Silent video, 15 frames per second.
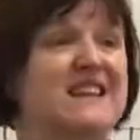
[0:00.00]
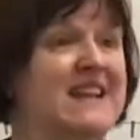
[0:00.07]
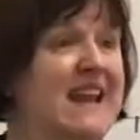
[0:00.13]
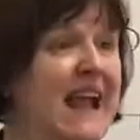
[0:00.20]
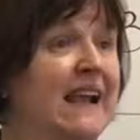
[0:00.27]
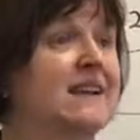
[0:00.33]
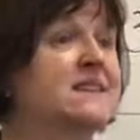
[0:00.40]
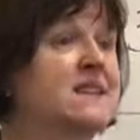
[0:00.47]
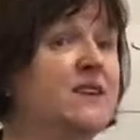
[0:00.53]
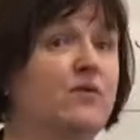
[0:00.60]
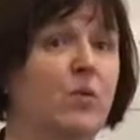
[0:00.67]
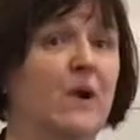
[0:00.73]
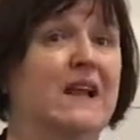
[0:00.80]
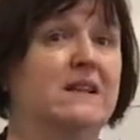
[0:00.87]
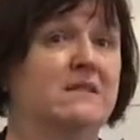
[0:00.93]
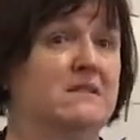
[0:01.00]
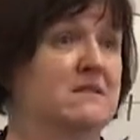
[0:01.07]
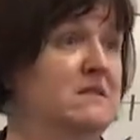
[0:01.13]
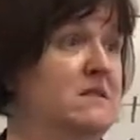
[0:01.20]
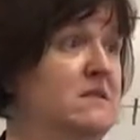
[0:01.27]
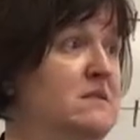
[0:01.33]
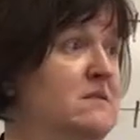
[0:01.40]
the negative
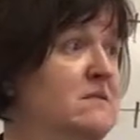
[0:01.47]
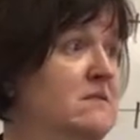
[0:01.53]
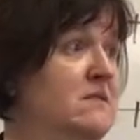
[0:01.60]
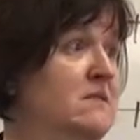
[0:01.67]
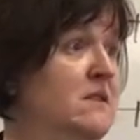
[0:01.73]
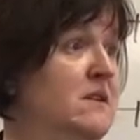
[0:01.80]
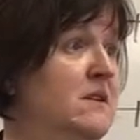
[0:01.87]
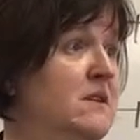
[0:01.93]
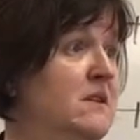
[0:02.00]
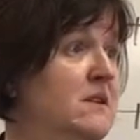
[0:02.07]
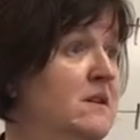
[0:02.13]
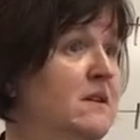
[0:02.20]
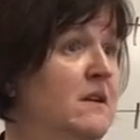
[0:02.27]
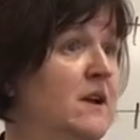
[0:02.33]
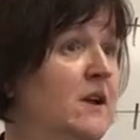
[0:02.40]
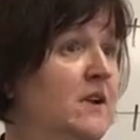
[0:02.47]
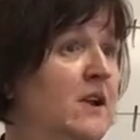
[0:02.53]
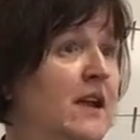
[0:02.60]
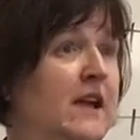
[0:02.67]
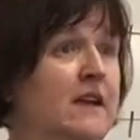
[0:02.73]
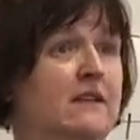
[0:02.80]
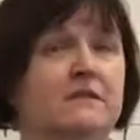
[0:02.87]
wins.
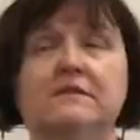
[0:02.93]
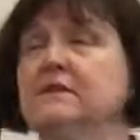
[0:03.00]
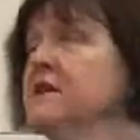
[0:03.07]
Okay?